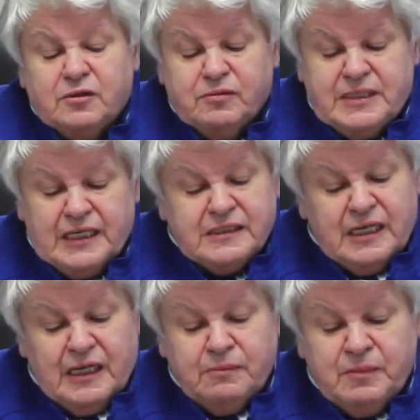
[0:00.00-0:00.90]
to take
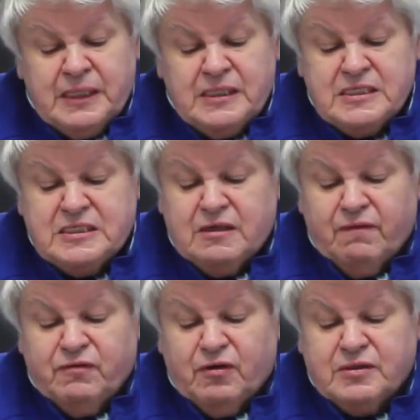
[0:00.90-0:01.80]
10 minutes
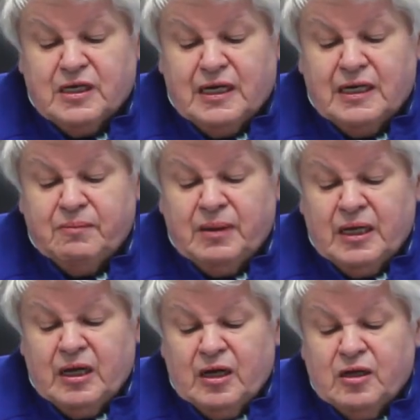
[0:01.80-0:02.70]
of your time
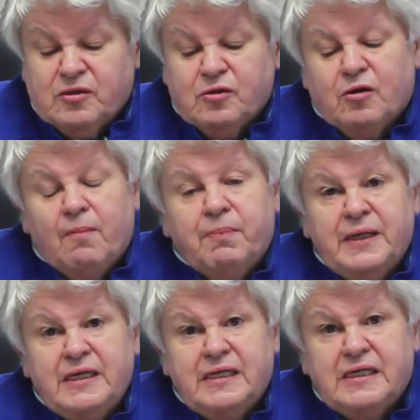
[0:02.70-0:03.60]
to
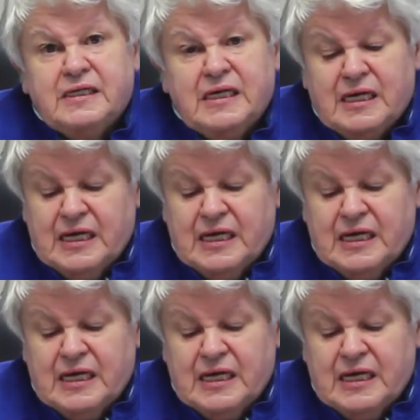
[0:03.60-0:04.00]
complete it,